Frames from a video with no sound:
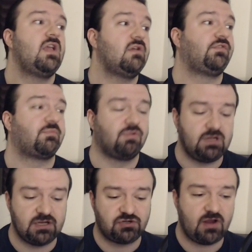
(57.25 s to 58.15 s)
It was a
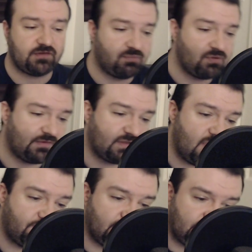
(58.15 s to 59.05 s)
pretty interesting press
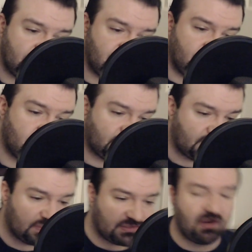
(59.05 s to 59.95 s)
conference this year,
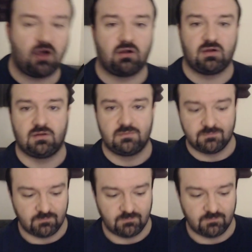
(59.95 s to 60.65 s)
just to start.